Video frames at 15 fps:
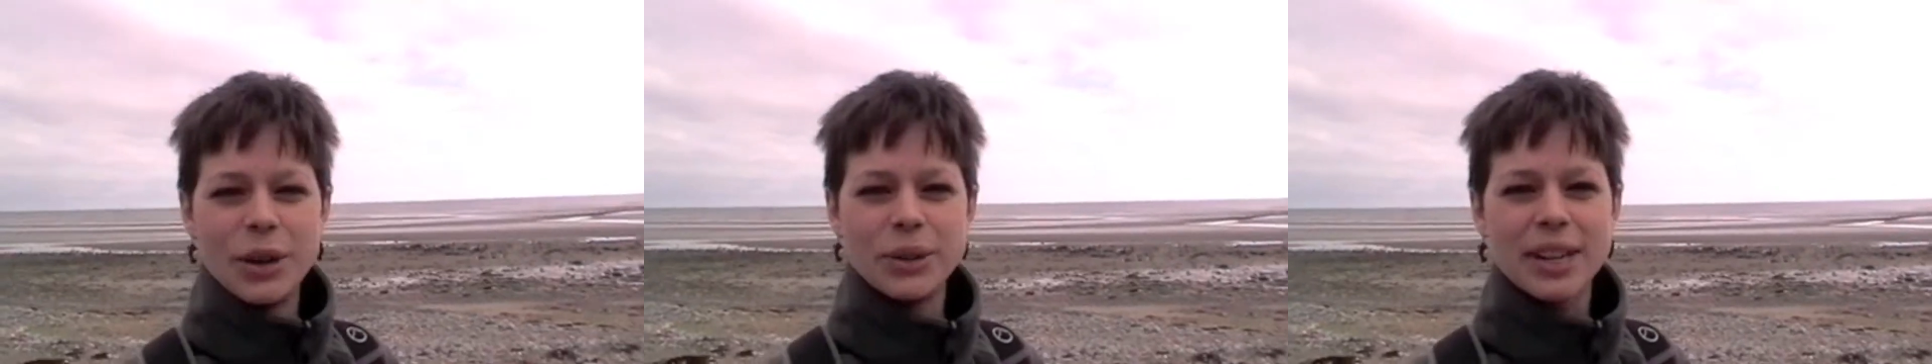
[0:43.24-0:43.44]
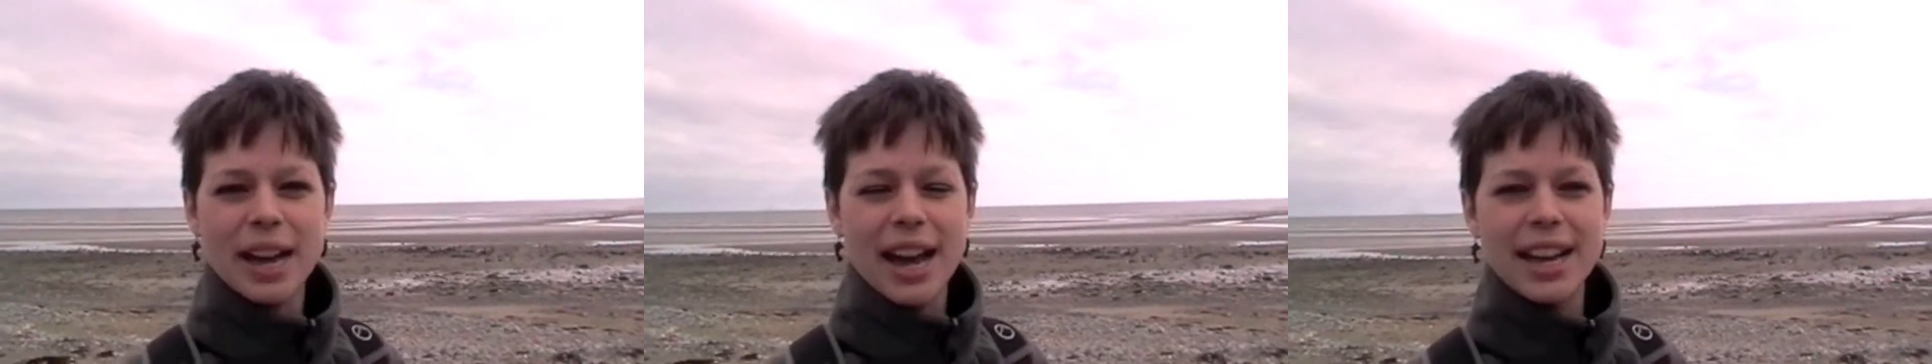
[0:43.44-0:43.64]

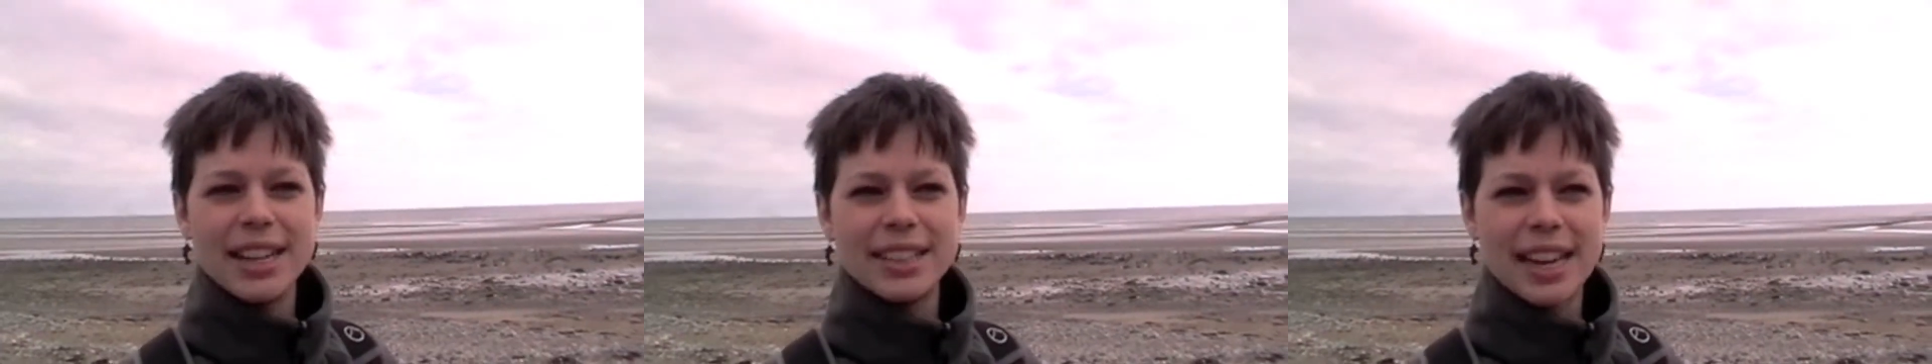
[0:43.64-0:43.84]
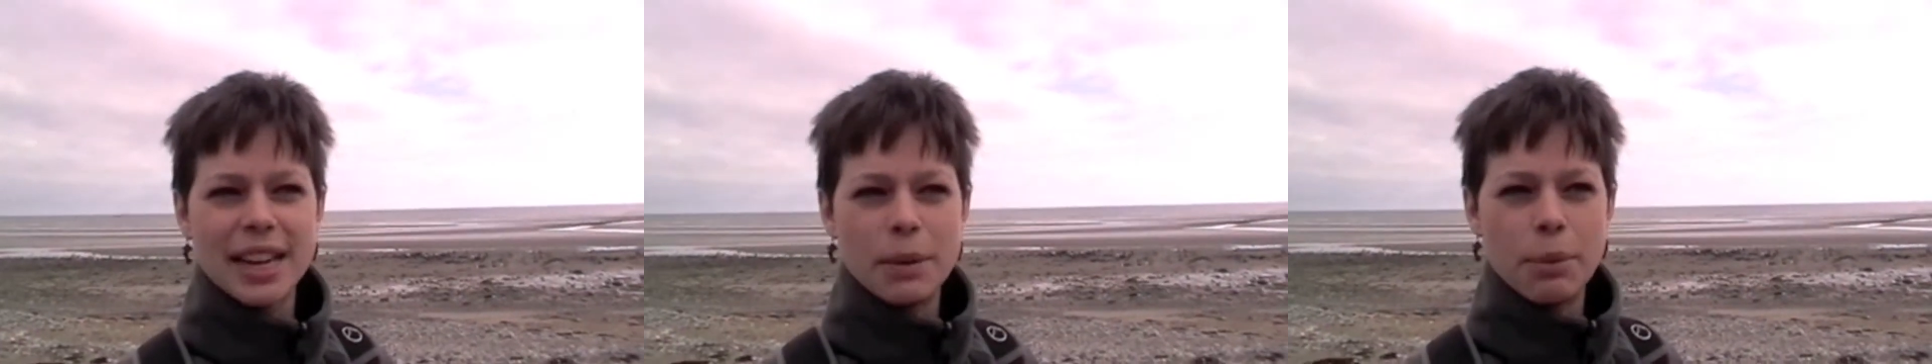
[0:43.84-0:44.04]
Low
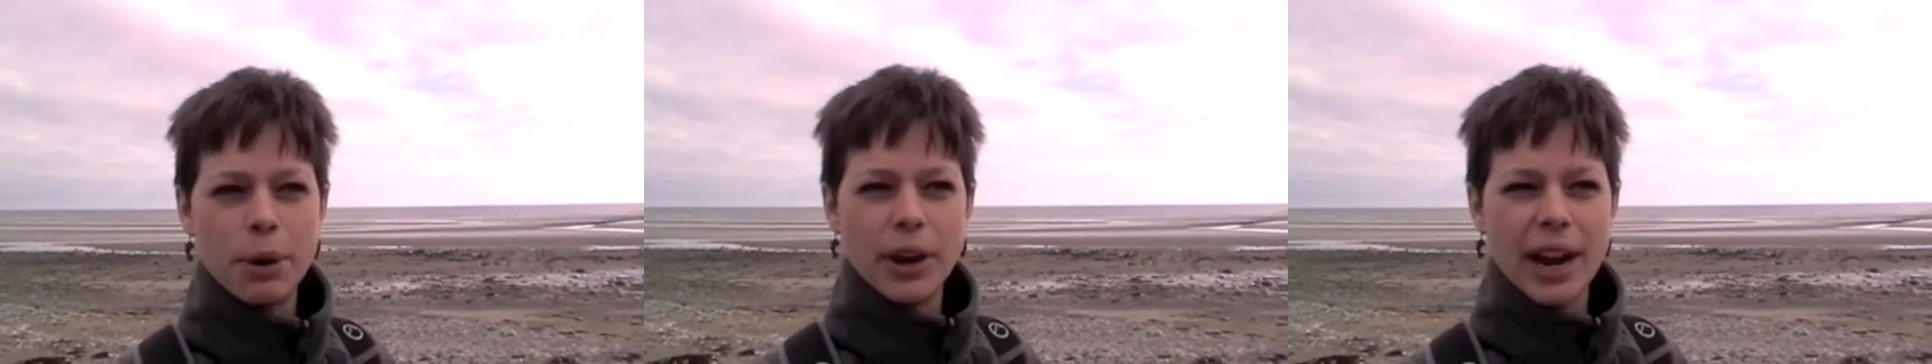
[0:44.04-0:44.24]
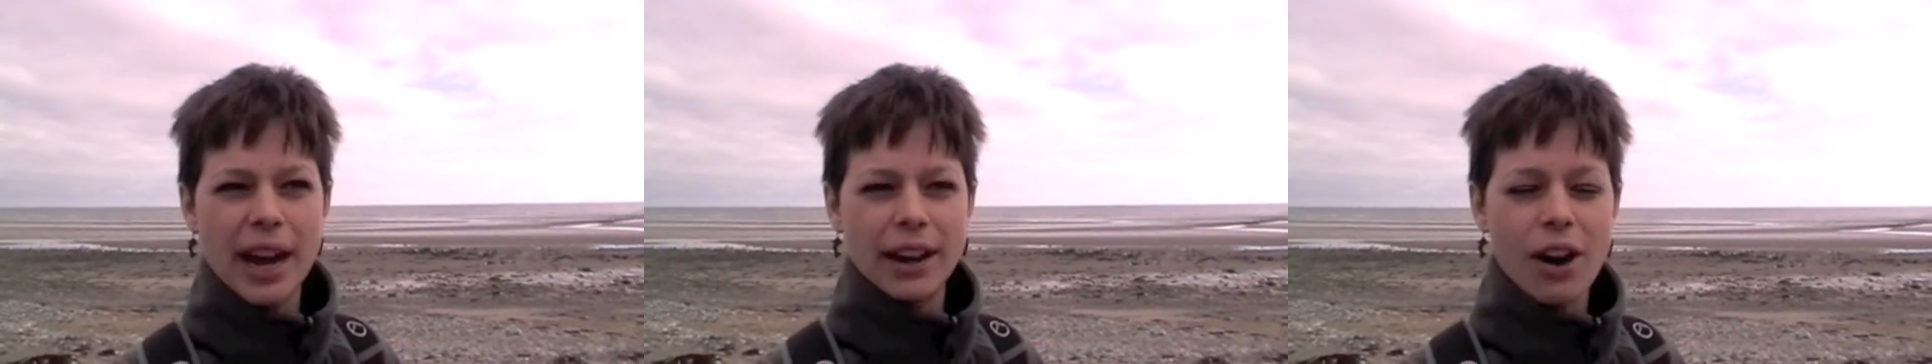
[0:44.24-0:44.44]
tide's in
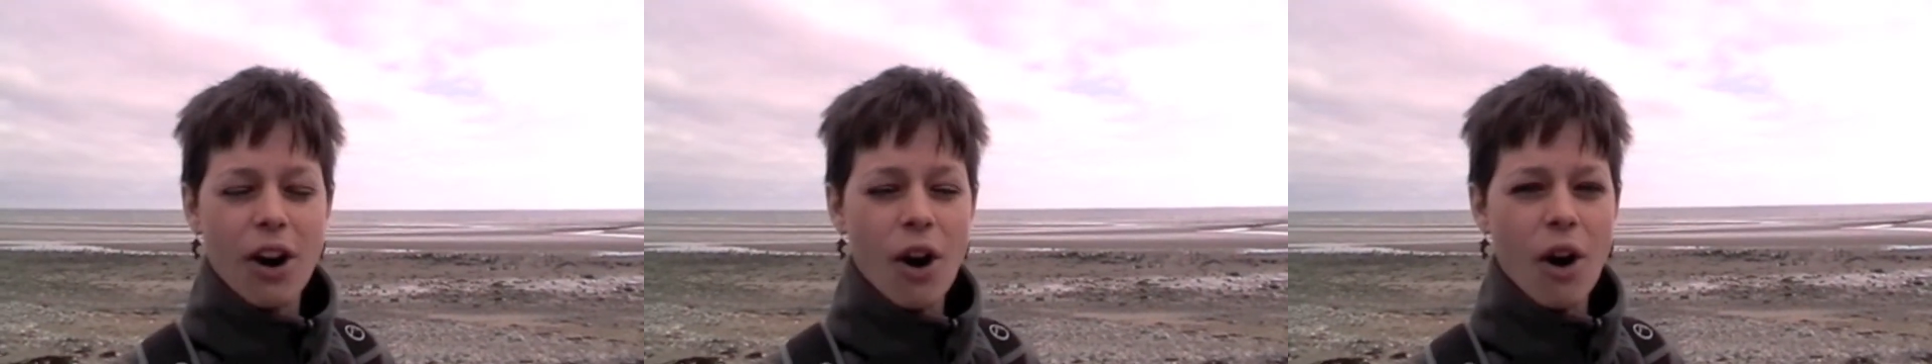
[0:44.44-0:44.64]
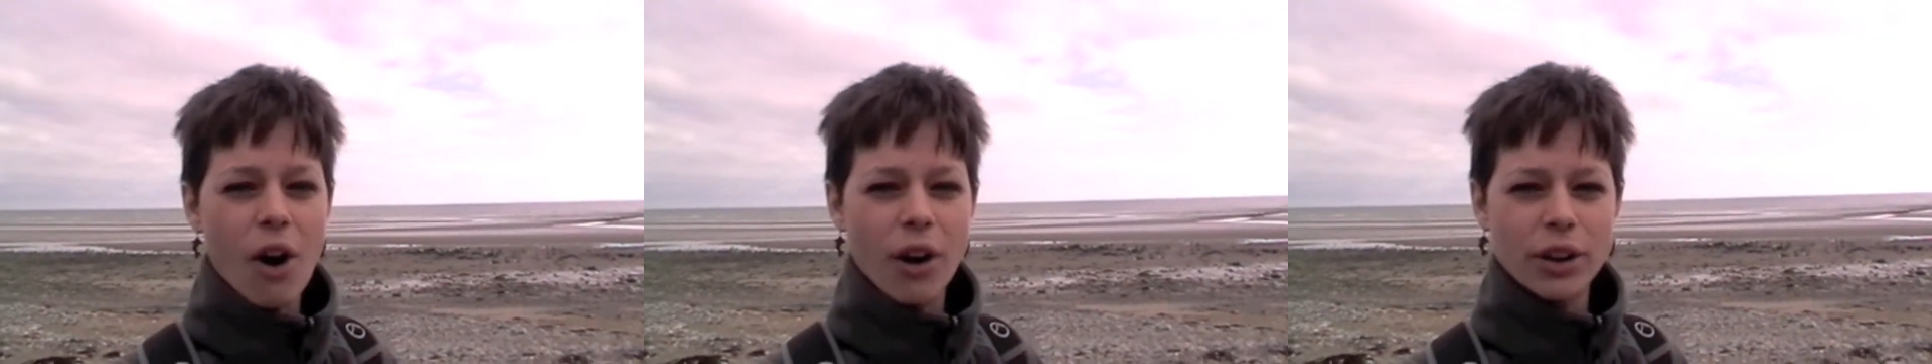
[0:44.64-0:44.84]
about an
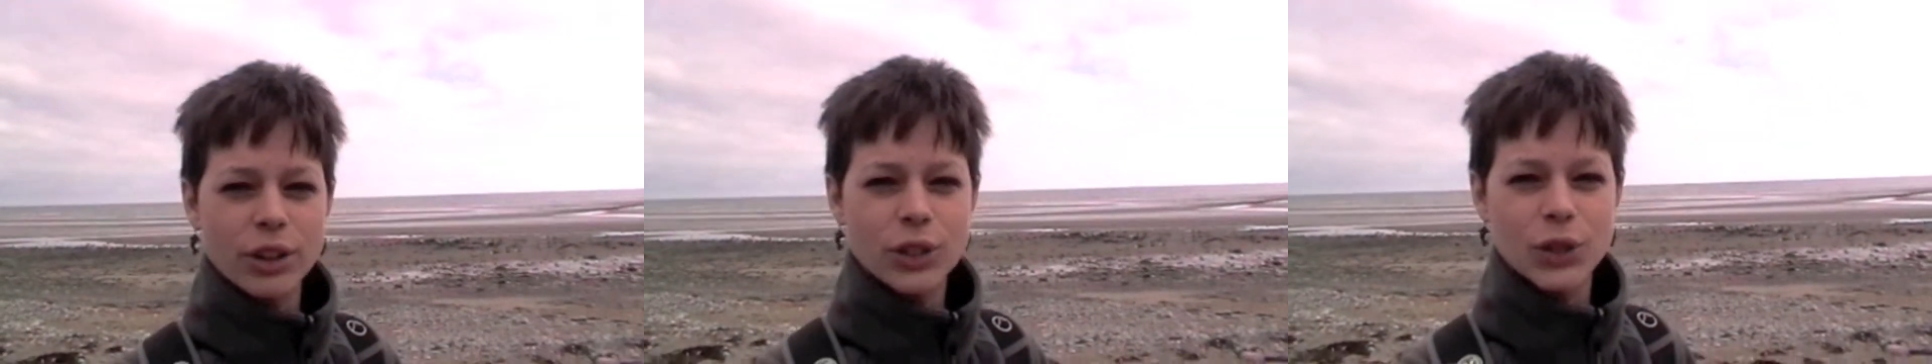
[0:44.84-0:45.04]
hour,